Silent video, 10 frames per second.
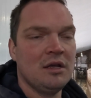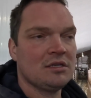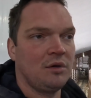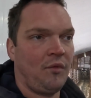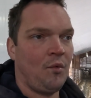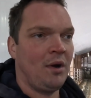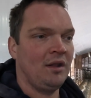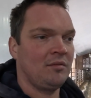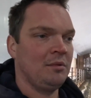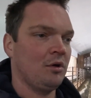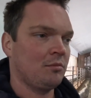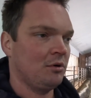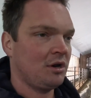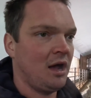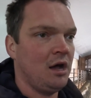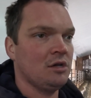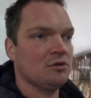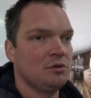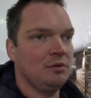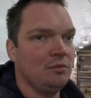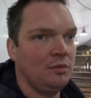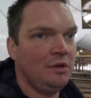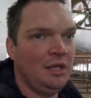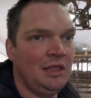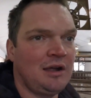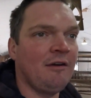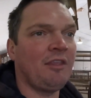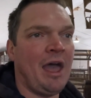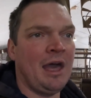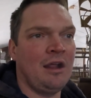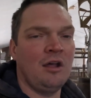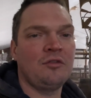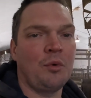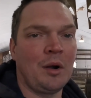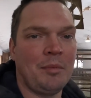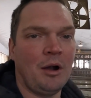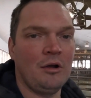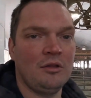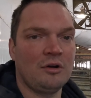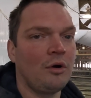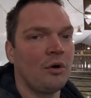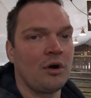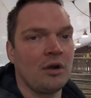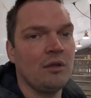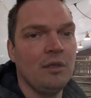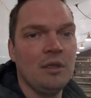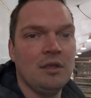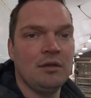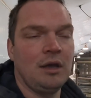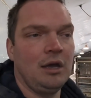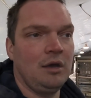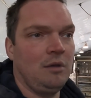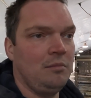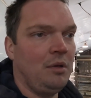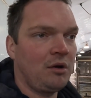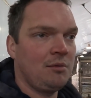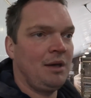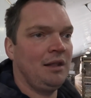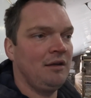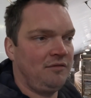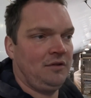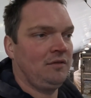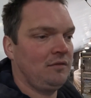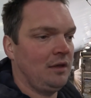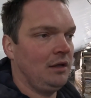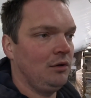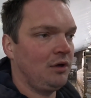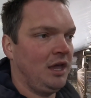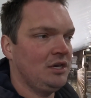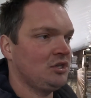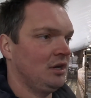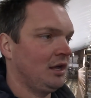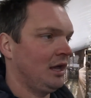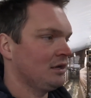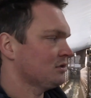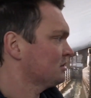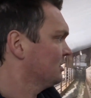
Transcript: So if we wanted to milk more cows, we'd either have to add on to our parlor or milk them at a different location, I guess.